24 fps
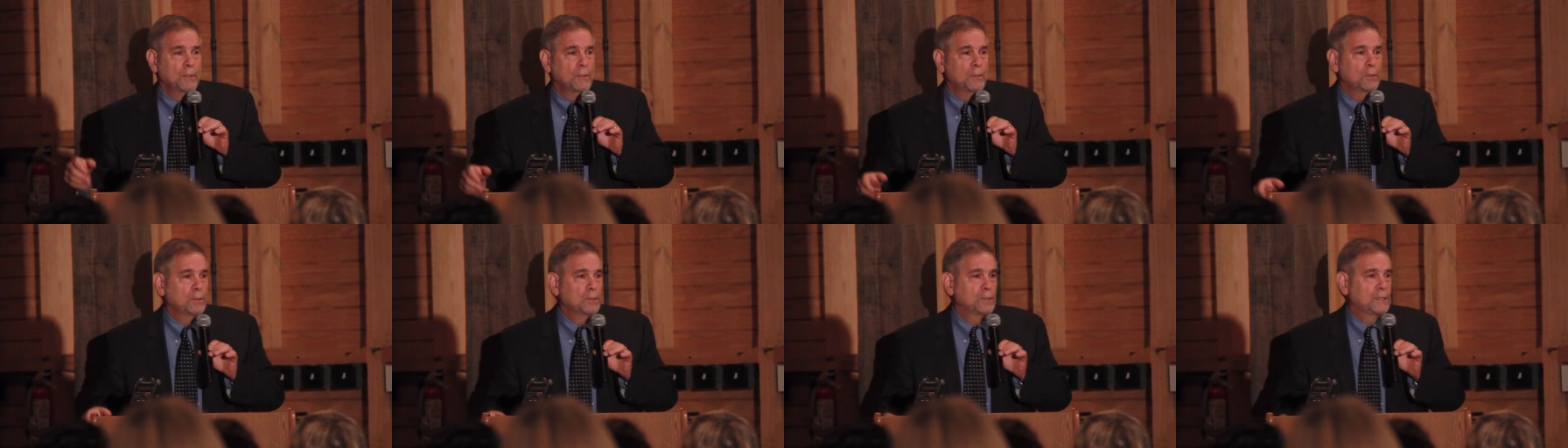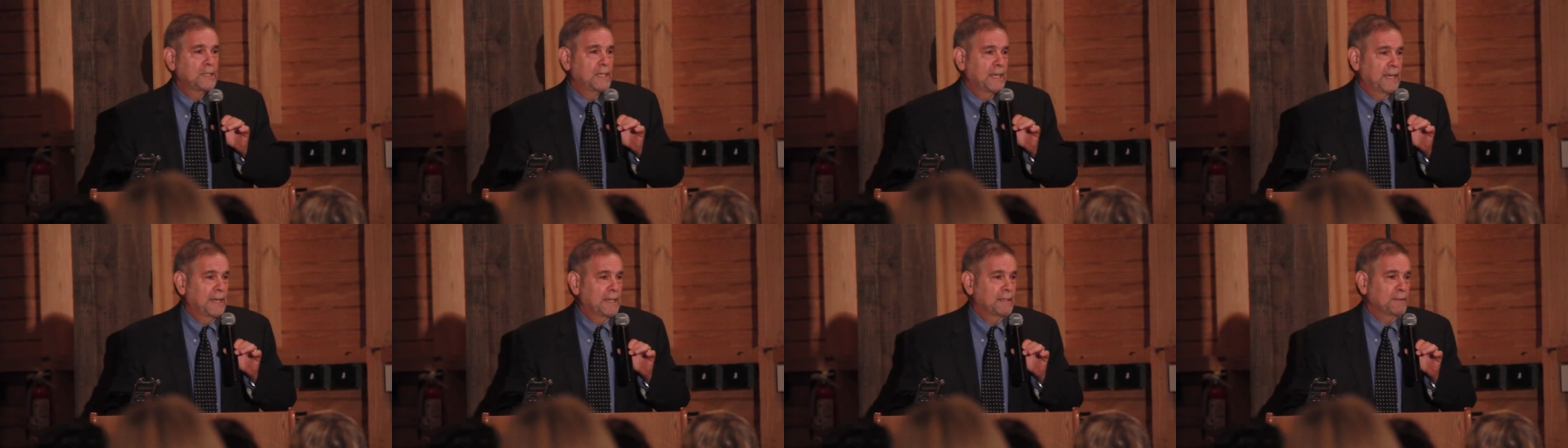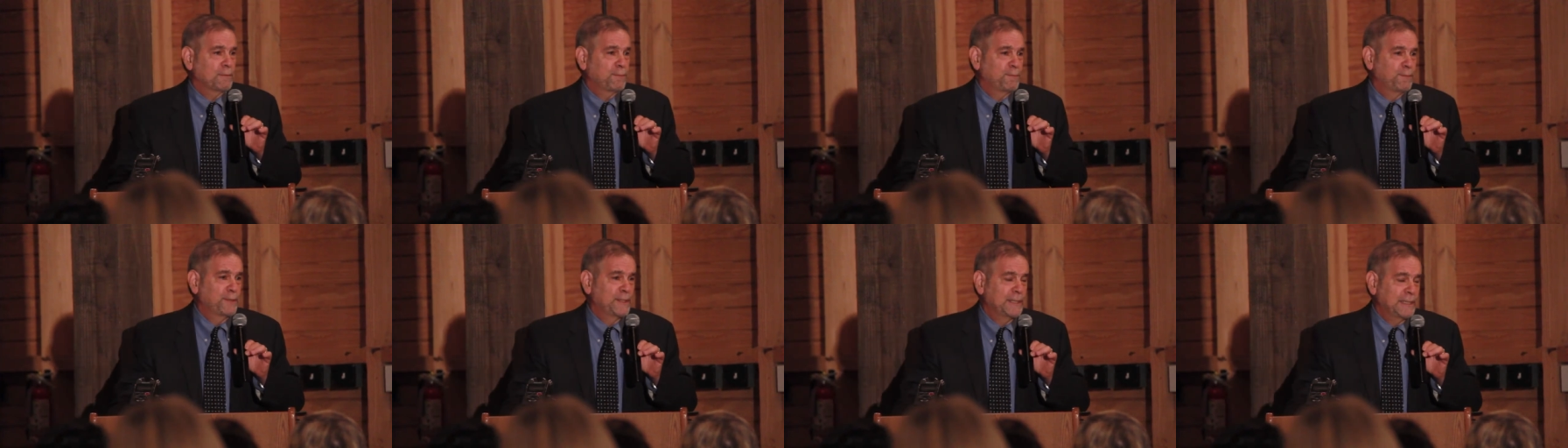who can't
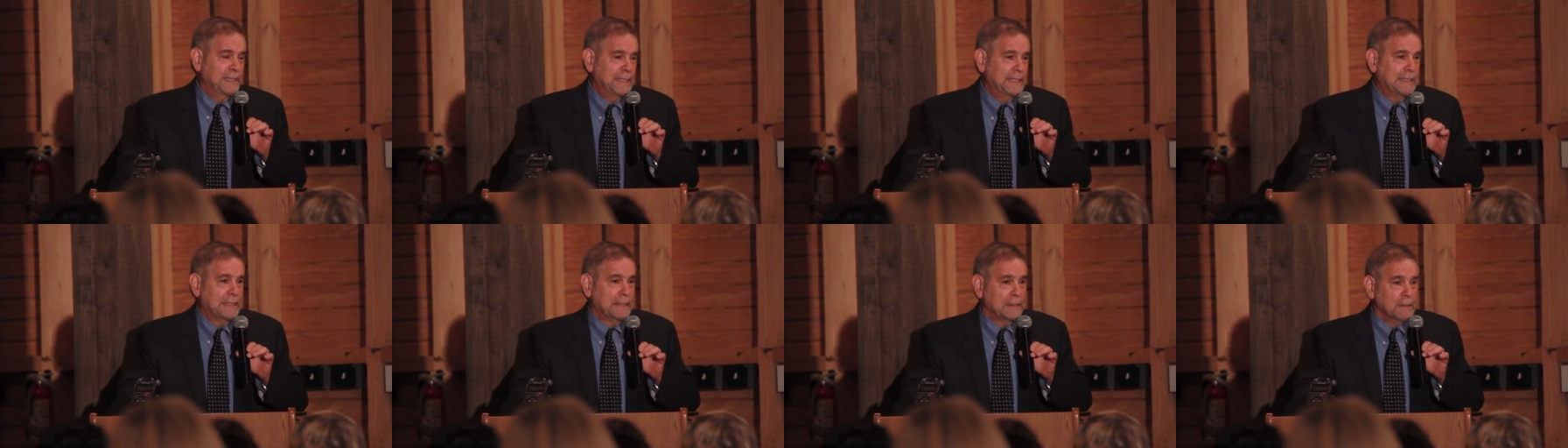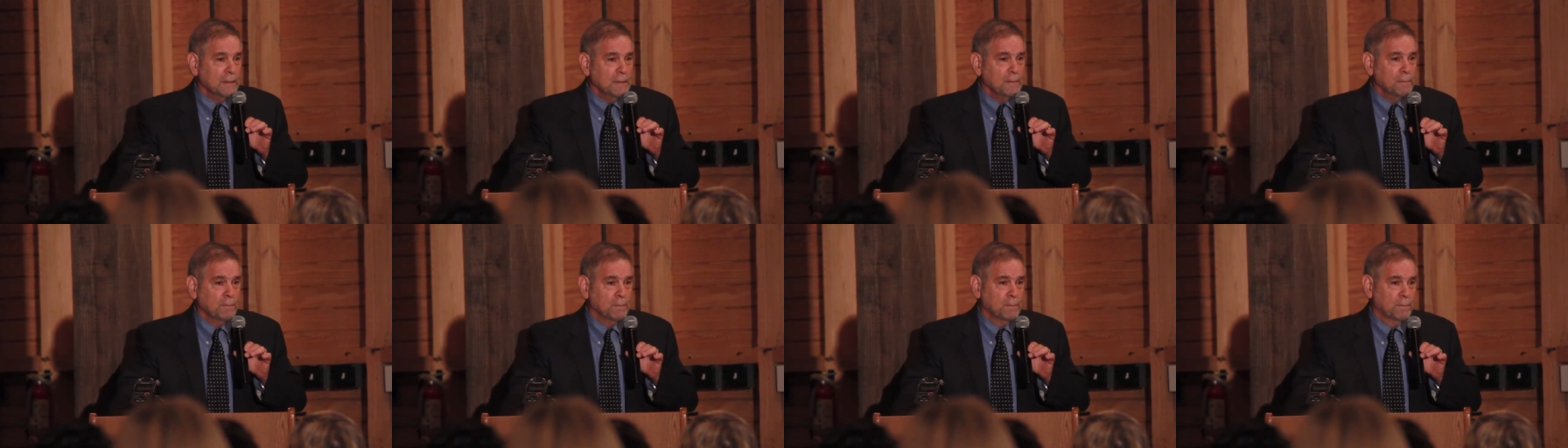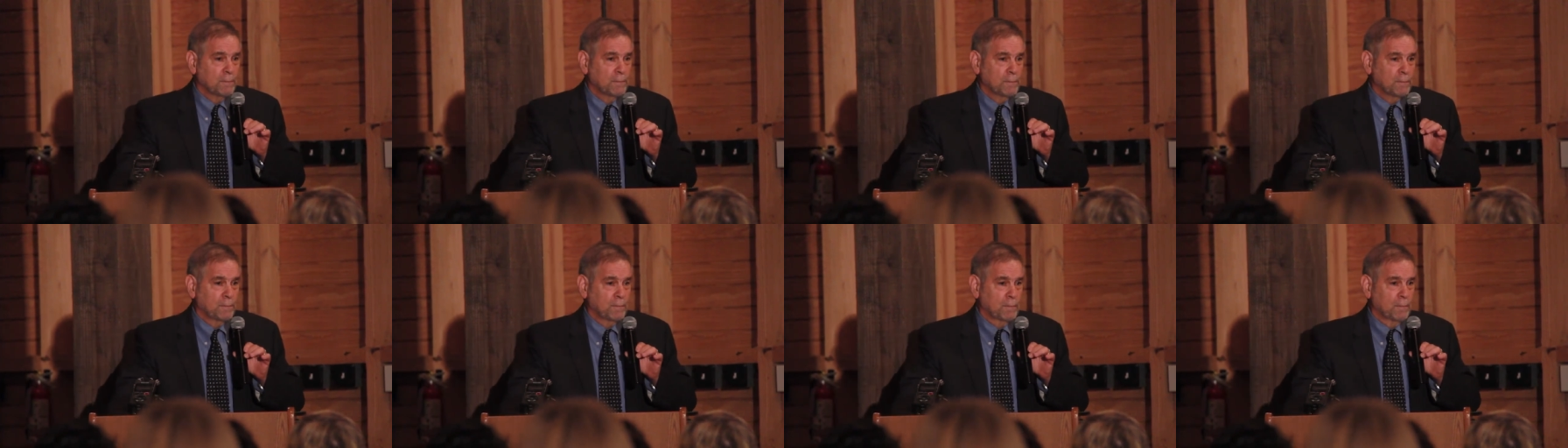fit in
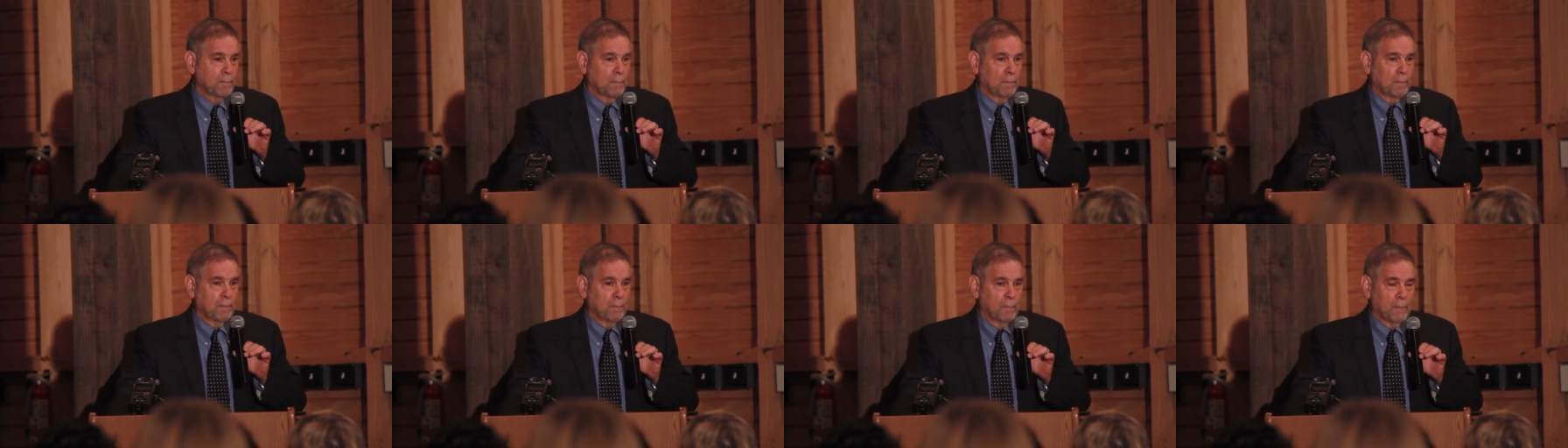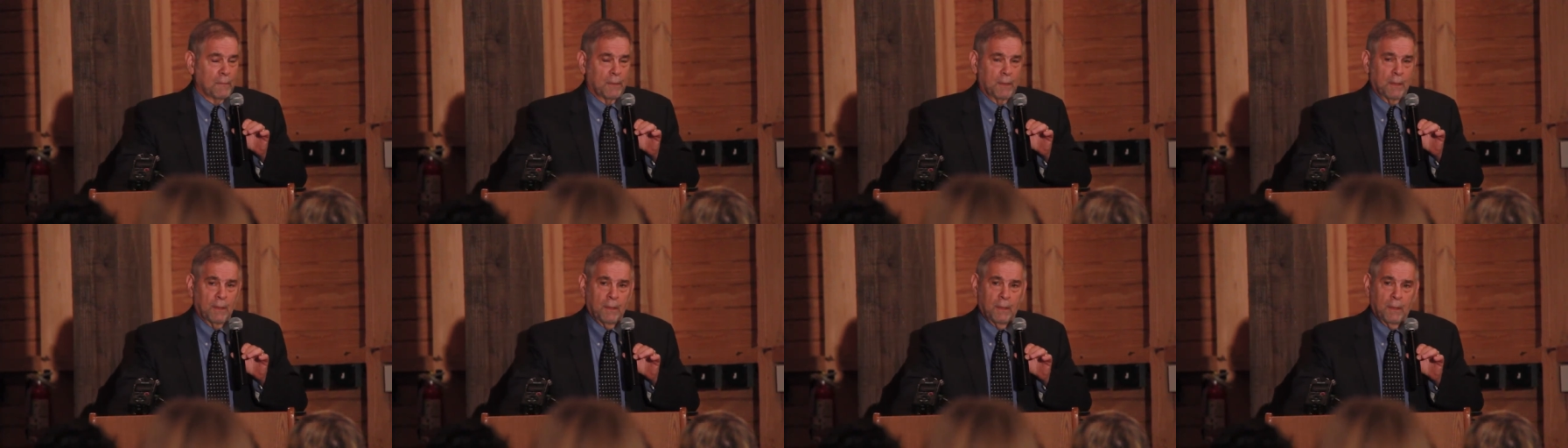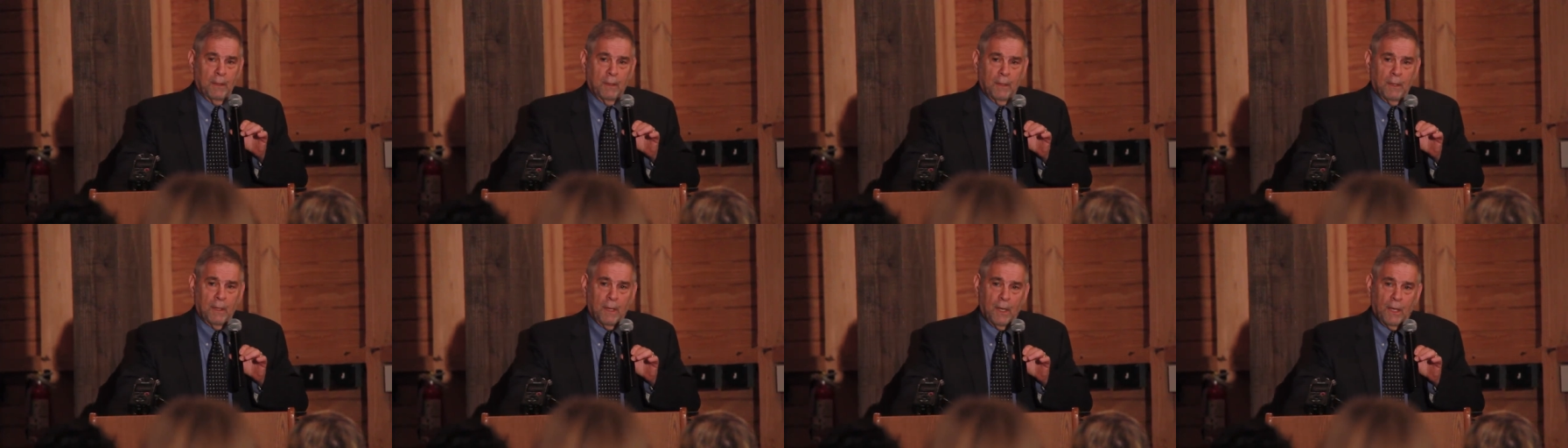
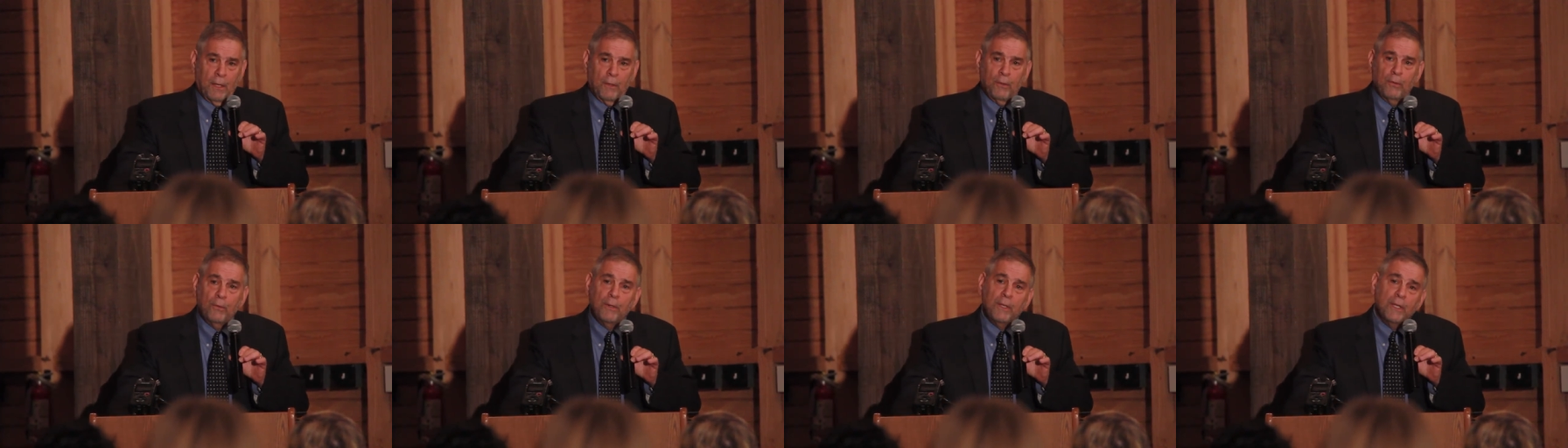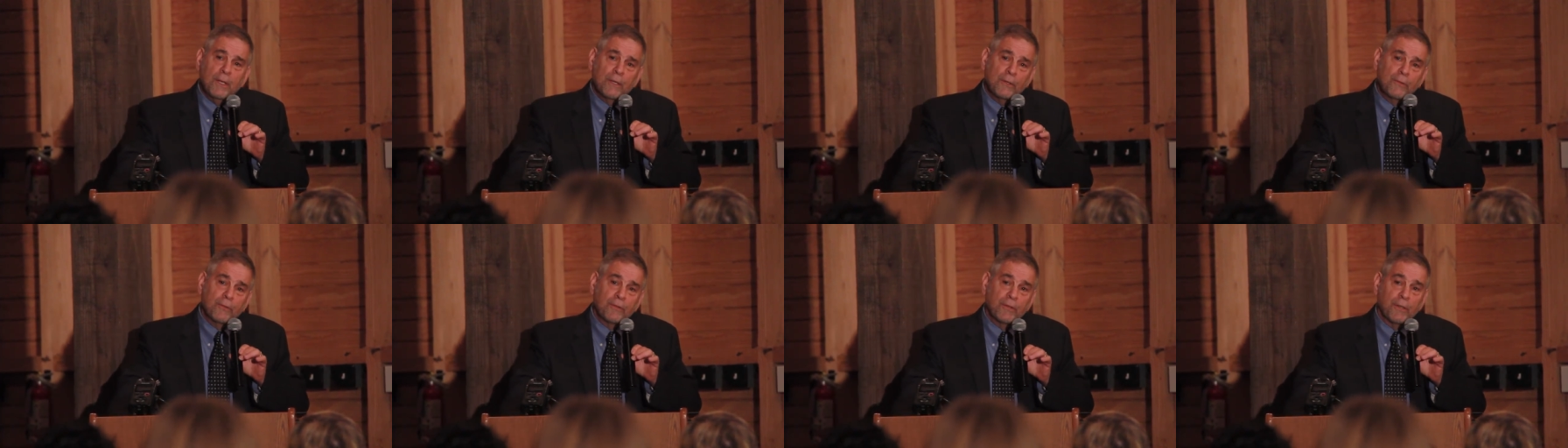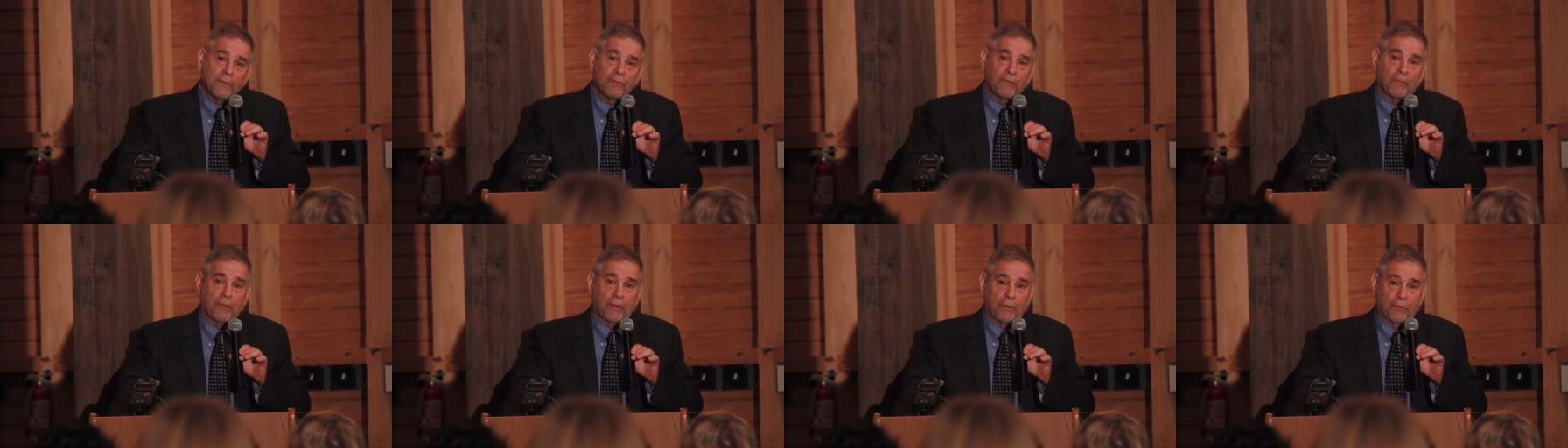and who need
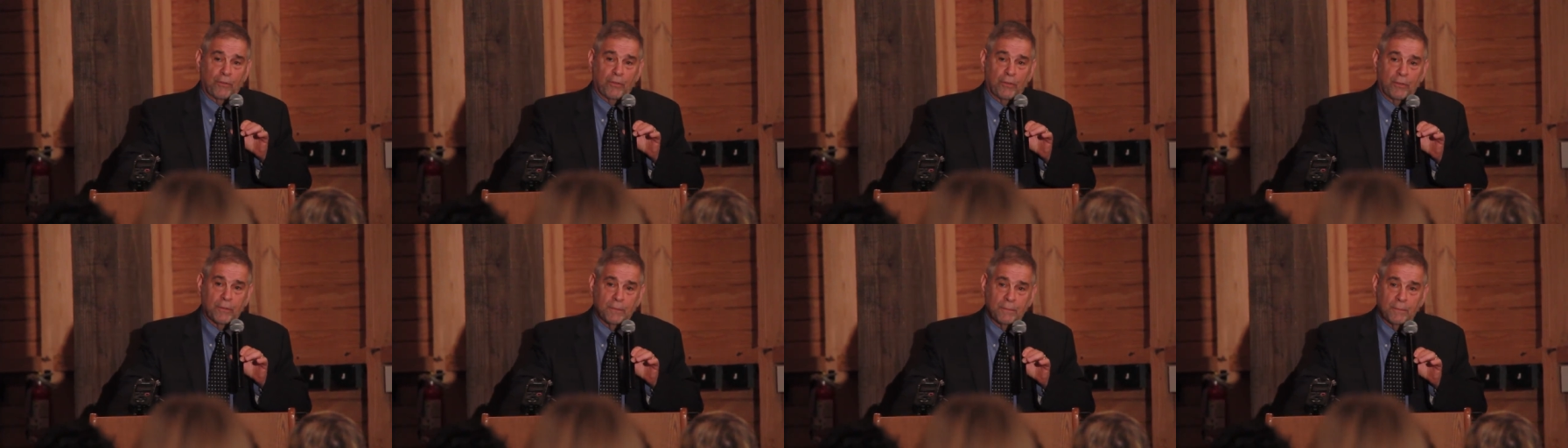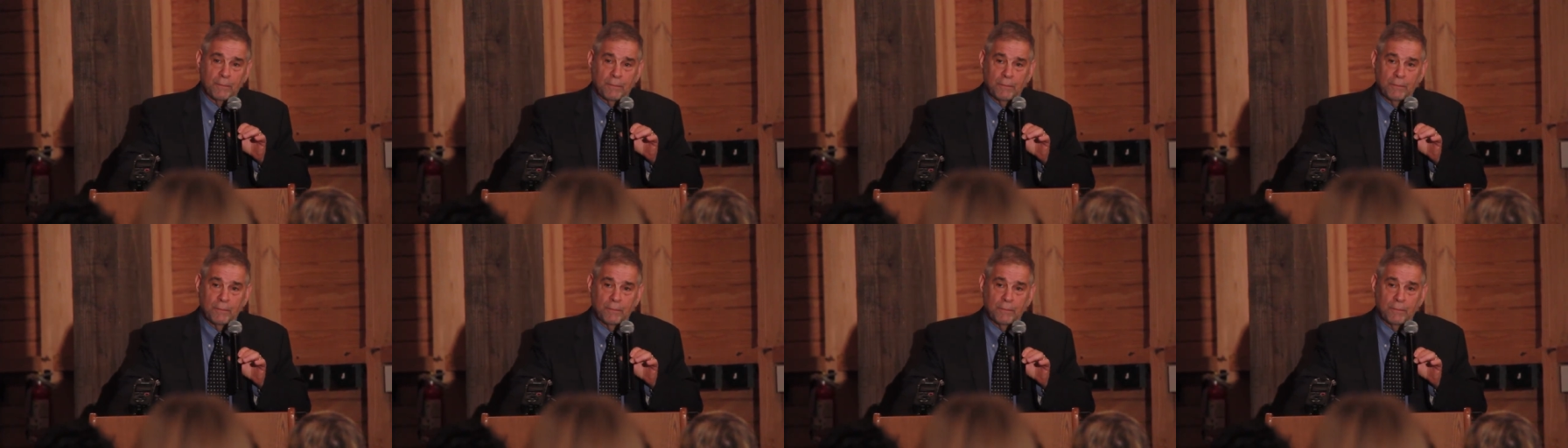assistance.